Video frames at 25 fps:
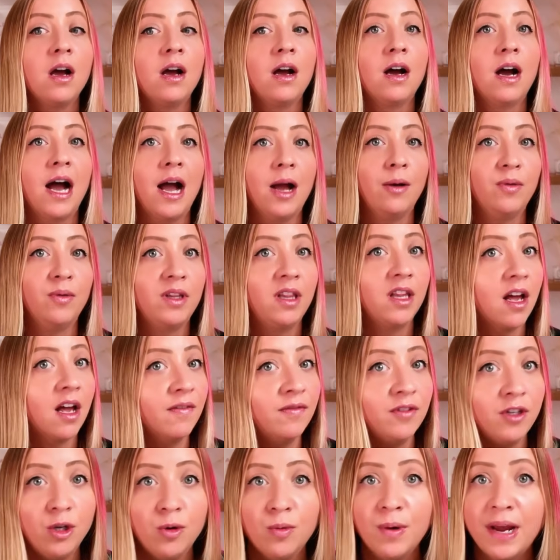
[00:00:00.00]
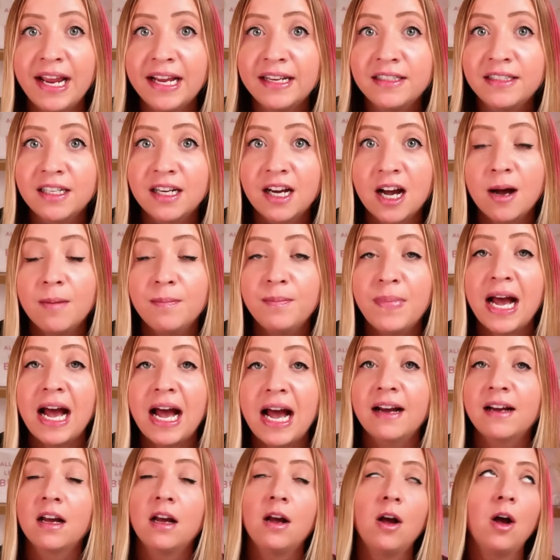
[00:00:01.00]
I would love Luann to come
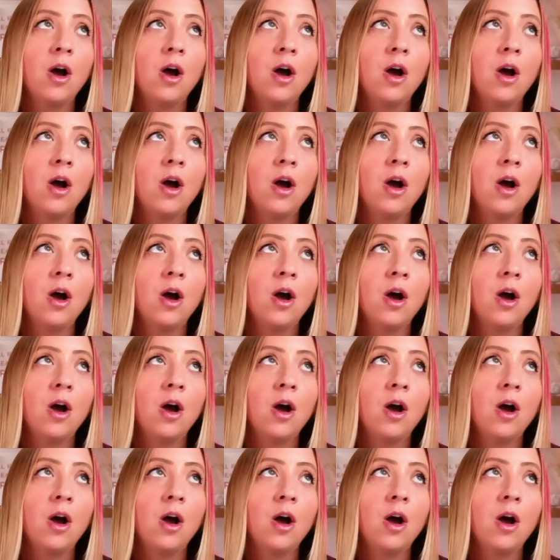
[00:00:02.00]
back.